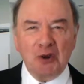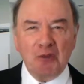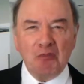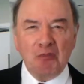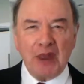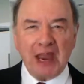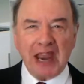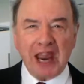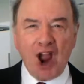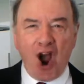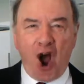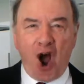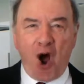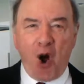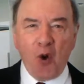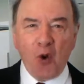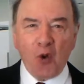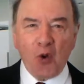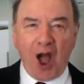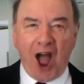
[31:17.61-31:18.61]
to be
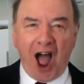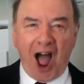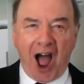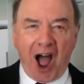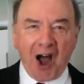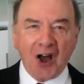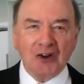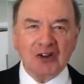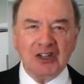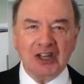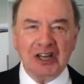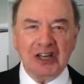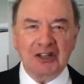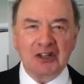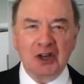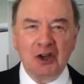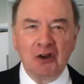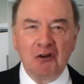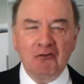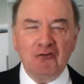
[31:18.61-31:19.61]

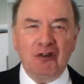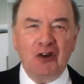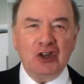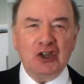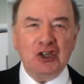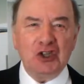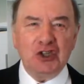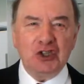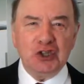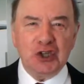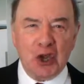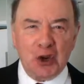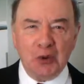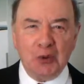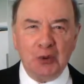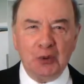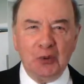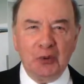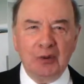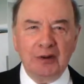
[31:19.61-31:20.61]
wholehearted for
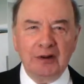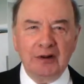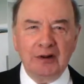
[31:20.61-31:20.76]
you.